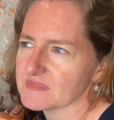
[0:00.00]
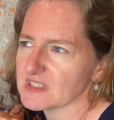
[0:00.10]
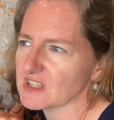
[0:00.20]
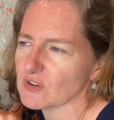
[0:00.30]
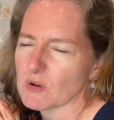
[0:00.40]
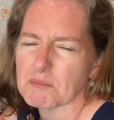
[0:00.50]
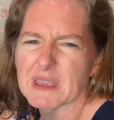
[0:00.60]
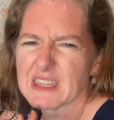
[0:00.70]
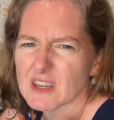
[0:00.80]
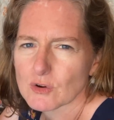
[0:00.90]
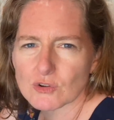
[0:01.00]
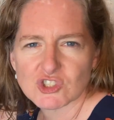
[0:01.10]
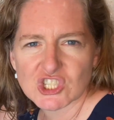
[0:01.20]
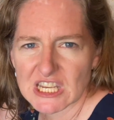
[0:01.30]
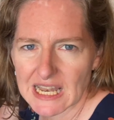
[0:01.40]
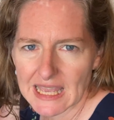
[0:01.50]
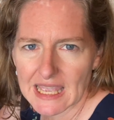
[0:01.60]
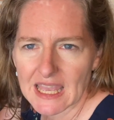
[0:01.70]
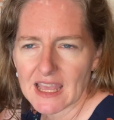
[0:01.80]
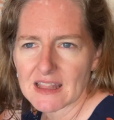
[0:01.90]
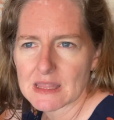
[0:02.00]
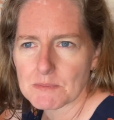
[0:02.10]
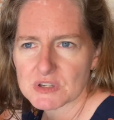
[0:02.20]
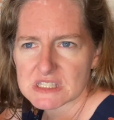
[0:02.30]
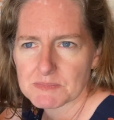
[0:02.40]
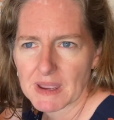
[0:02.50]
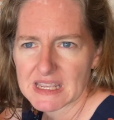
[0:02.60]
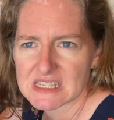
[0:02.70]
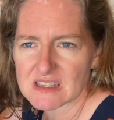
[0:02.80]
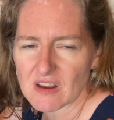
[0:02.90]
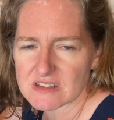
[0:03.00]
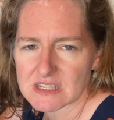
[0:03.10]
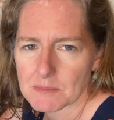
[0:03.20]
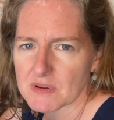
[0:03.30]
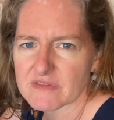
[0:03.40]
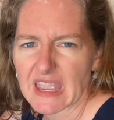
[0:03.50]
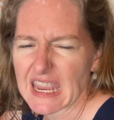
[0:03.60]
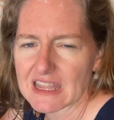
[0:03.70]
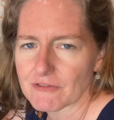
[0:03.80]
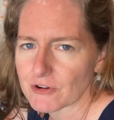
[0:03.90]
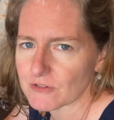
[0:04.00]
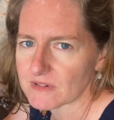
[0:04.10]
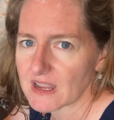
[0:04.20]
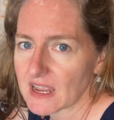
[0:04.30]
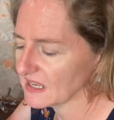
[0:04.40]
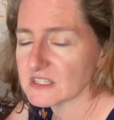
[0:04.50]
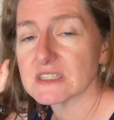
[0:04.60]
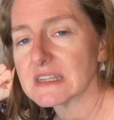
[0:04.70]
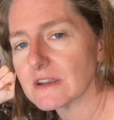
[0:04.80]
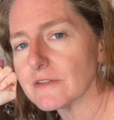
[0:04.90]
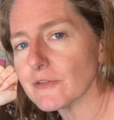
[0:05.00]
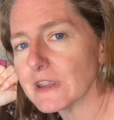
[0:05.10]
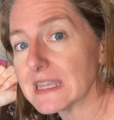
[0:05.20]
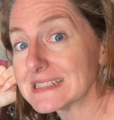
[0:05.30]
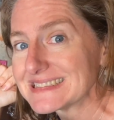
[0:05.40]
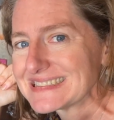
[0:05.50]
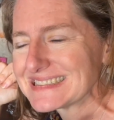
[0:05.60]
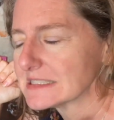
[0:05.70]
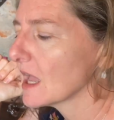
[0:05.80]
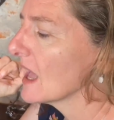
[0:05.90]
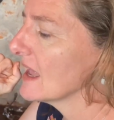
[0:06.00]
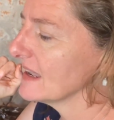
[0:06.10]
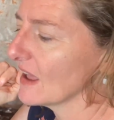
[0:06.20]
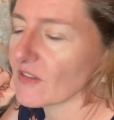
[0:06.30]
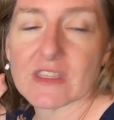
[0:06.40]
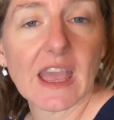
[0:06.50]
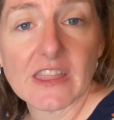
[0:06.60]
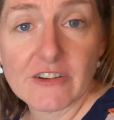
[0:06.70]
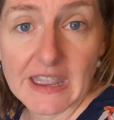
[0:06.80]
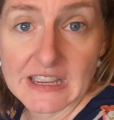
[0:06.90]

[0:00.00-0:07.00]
they do a piña con chile. They put spice on top of any fruit. And it's dairy free. Now, the other